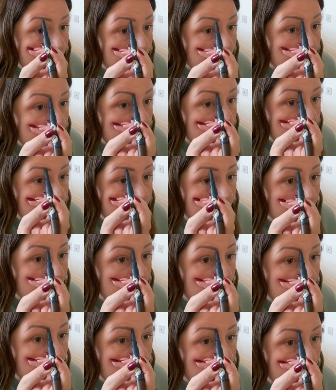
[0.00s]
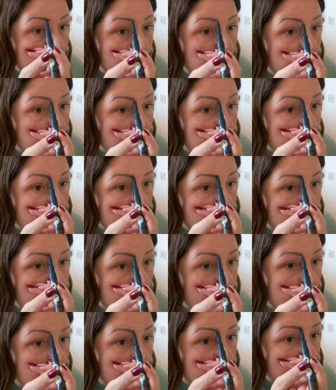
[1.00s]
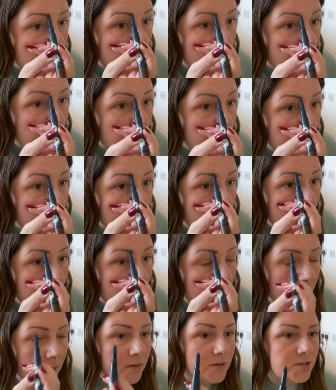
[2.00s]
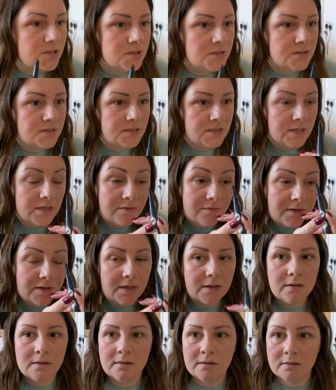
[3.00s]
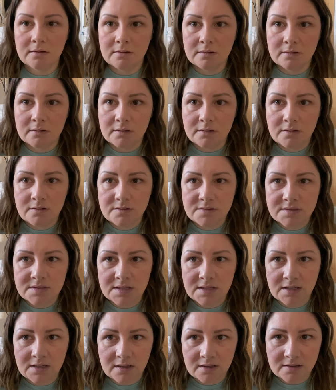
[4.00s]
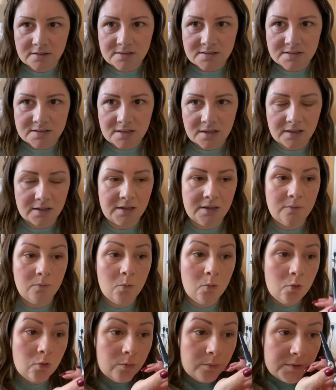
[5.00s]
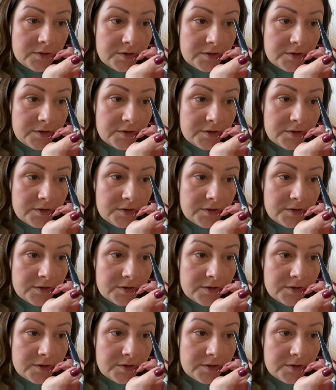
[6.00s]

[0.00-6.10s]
I don't put loads on, just to give it, can you see, like a slightly warmer